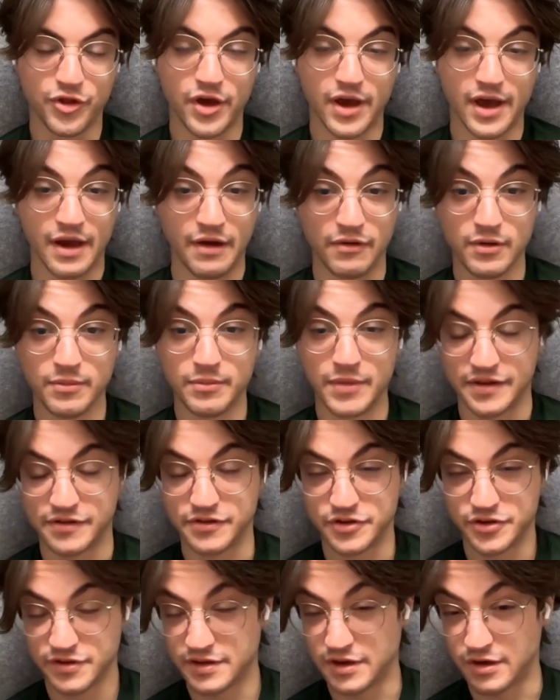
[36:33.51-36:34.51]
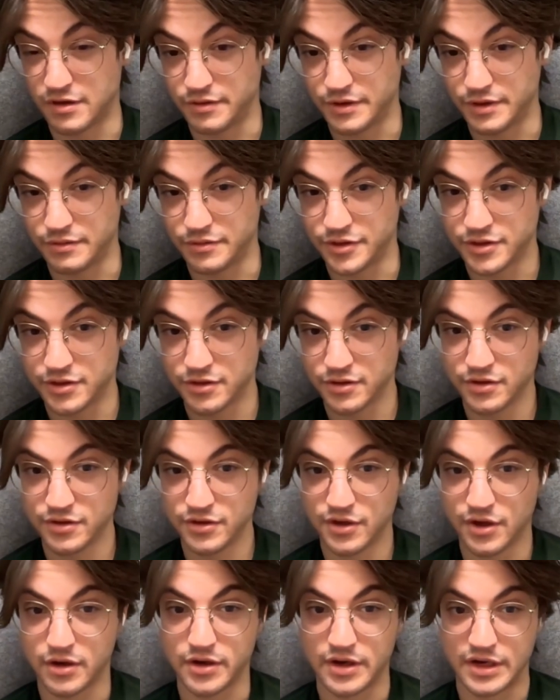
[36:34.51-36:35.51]
the error messages that we
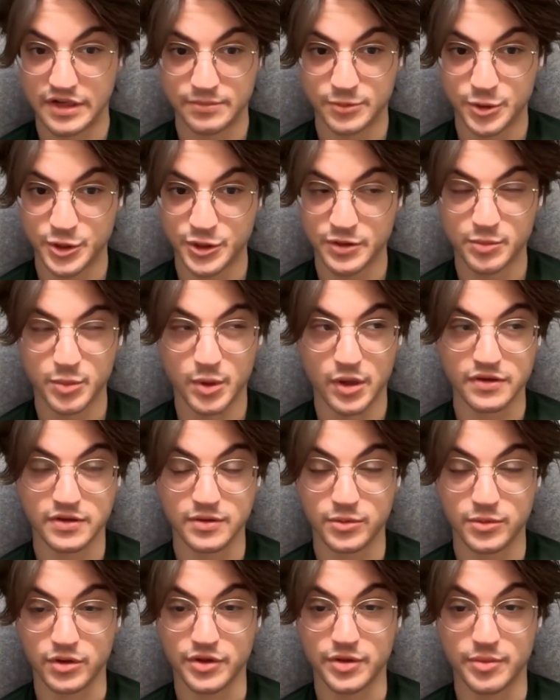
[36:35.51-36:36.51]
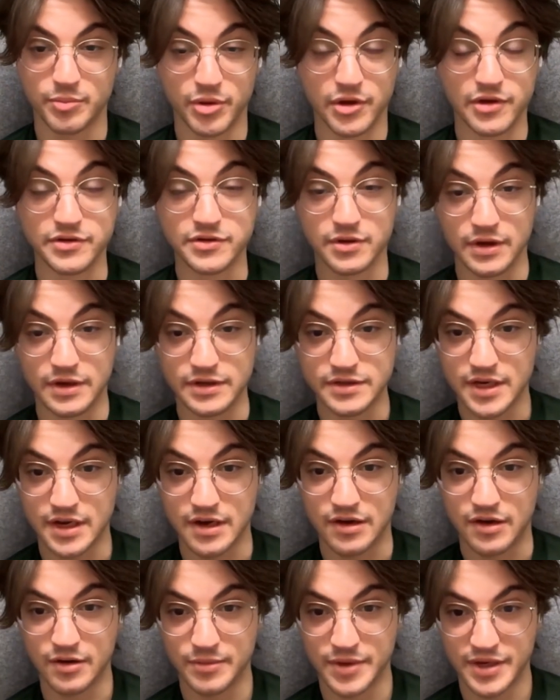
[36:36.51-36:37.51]
return are as much as possible the Postgres
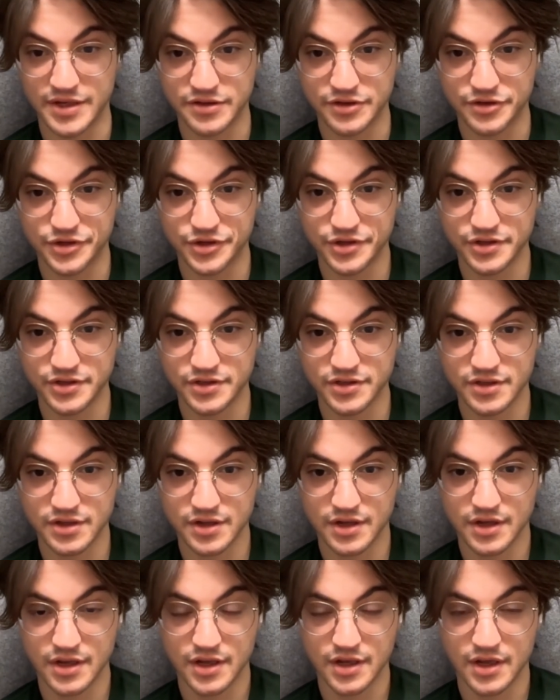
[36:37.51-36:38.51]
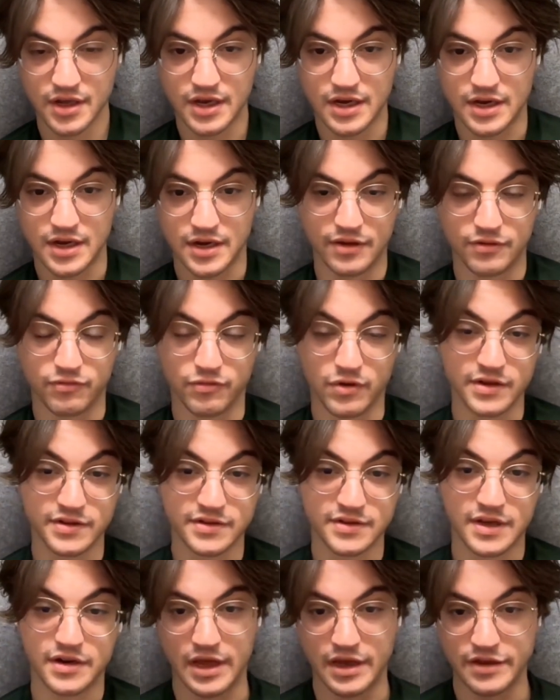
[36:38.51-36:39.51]
error messages that
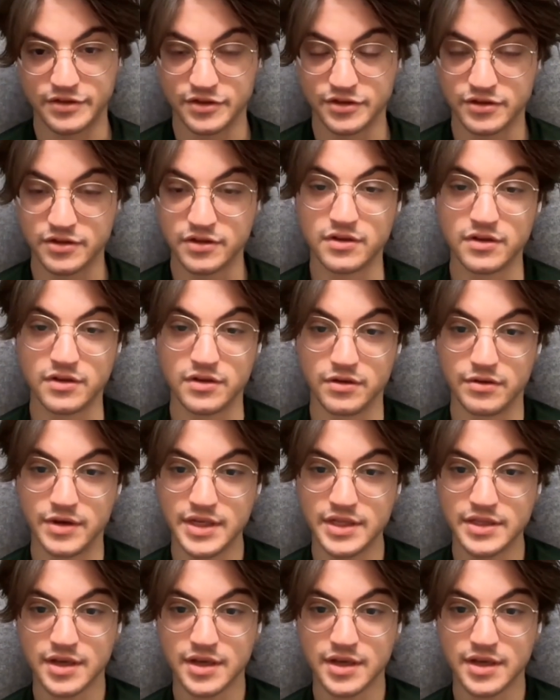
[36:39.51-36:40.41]
Rust allows us to glue